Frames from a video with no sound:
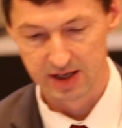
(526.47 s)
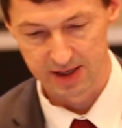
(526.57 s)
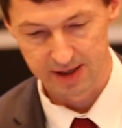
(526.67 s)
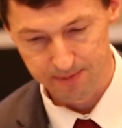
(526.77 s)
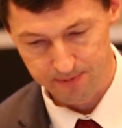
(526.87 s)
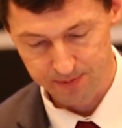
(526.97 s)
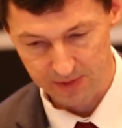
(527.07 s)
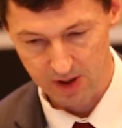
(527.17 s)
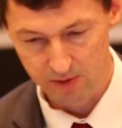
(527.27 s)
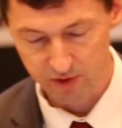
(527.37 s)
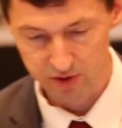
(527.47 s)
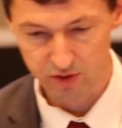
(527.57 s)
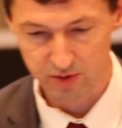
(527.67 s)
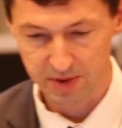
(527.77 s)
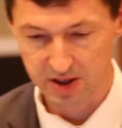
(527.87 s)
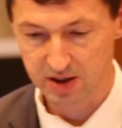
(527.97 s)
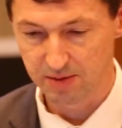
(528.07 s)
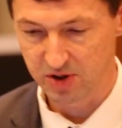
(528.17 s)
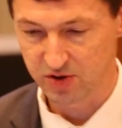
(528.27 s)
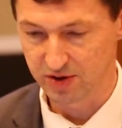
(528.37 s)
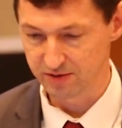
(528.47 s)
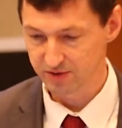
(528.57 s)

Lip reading: the European Commission.